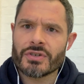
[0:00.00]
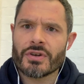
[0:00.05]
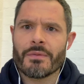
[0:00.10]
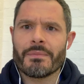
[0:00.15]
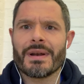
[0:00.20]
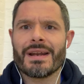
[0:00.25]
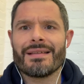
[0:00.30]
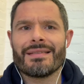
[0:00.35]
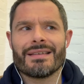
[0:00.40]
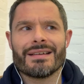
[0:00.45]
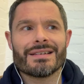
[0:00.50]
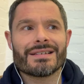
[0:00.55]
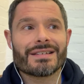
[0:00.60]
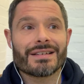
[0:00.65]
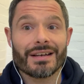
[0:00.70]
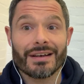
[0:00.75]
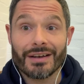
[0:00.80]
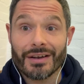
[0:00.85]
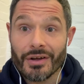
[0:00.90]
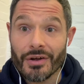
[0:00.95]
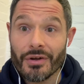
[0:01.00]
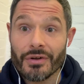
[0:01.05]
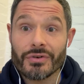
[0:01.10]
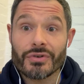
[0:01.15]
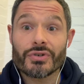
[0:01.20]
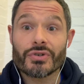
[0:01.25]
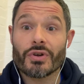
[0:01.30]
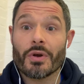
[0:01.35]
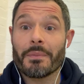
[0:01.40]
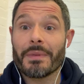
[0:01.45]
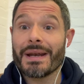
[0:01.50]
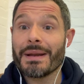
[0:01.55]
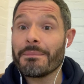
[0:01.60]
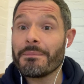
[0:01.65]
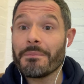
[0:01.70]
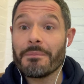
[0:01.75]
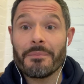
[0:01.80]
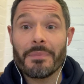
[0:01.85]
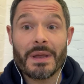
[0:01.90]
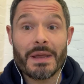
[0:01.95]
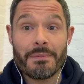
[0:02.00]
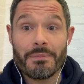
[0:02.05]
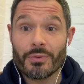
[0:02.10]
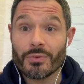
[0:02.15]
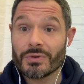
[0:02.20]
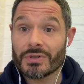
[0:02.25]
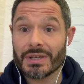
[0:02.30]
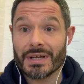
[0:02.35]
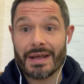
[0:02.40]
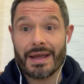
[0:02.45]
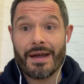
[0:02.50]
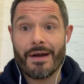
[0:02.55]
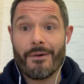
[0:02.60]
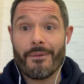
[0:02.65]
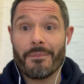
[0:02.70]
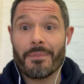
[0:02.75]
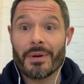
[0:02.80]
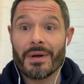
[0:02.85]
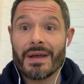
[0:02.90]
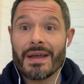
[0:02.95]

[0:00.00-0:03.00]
so many things to learn, so many people to help.